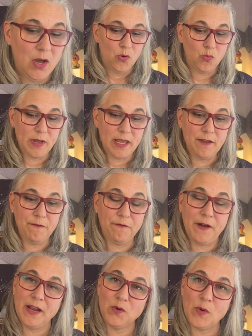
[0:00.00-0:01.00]
we
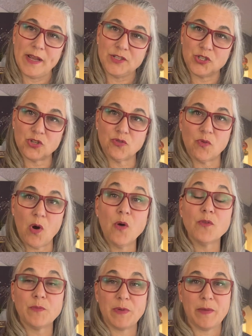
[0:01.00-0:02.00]
find ways to
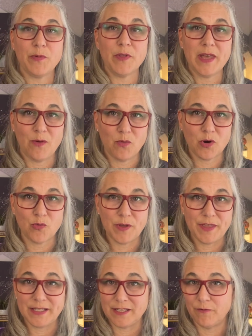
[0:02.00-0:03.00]
grow the people that work with
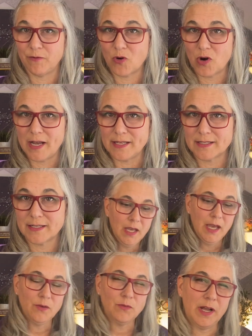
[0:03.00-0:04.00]
us and for us.
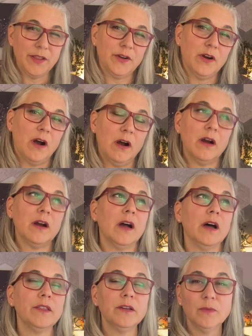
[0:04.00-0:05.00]
And while there are
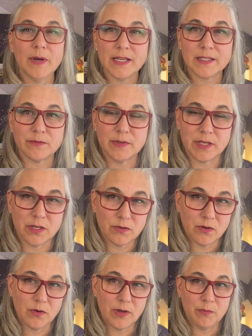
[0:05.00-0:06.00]
other ways that we can
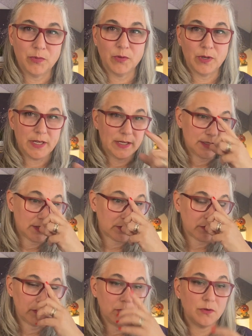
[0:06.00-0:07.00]
grow employees
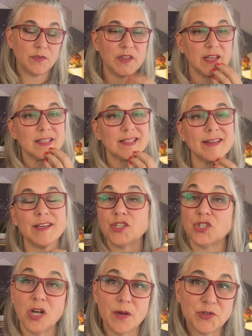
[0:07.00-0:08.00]
through things like
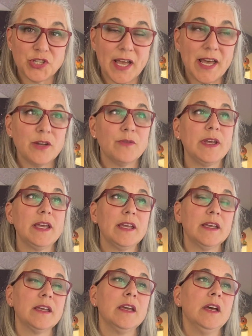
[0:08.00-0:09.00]
job
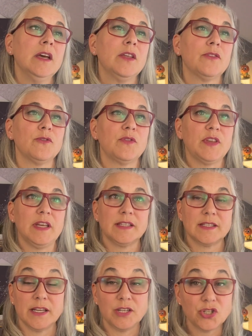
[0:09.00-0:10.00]
shadowing, through things
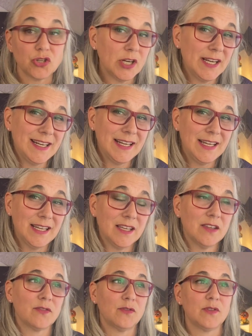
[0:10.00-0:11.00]
like
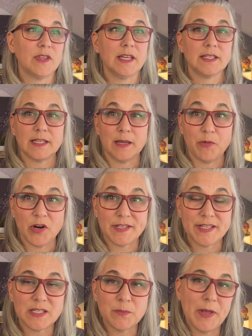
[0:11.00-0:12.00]
training, through things like
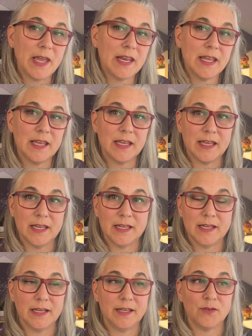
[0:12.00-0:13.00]
participating
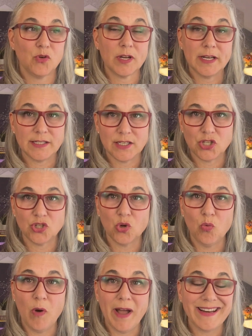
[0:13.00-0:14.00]
in
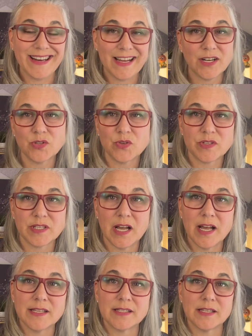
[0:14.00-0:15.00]
organizational wide
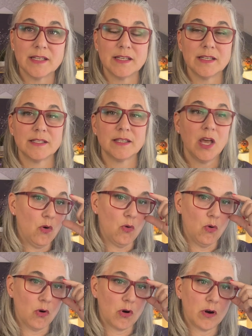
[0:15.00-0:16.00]
exercises
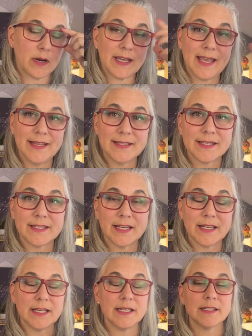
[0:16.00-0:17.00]
or case
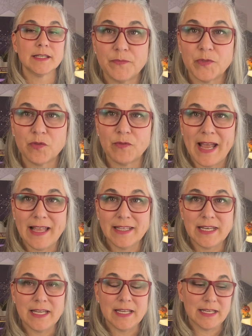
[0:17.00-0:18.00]
studies. The
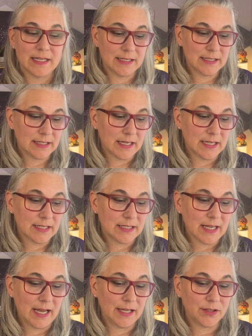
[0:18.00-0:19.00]
reality is is
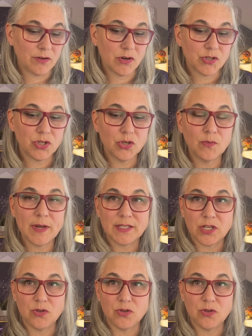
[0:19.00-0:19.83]
that there are two ways that